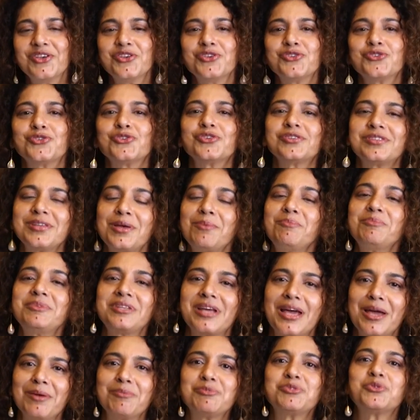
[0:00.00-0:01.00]
So
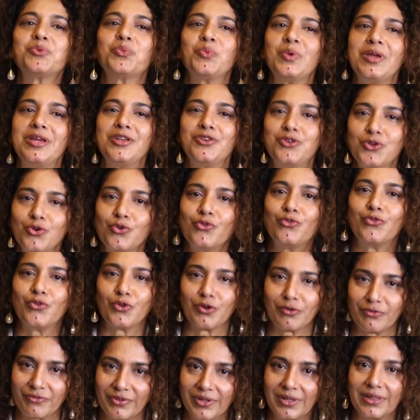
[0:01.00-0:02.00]
sometimes we do
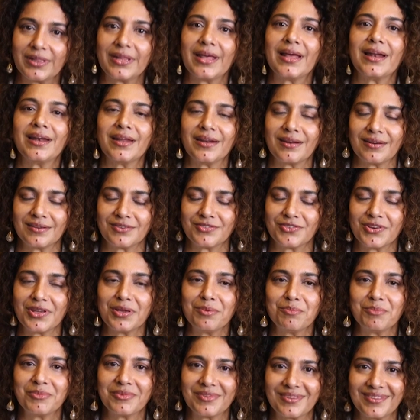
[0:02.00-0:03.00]
fulfill their little
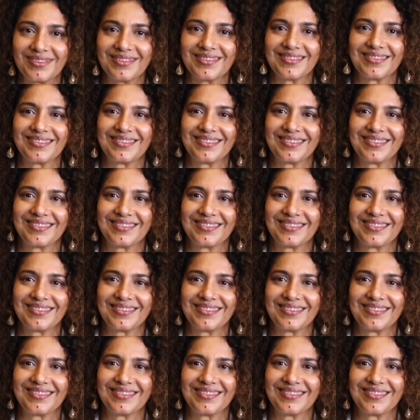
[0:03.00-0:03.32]
dreams.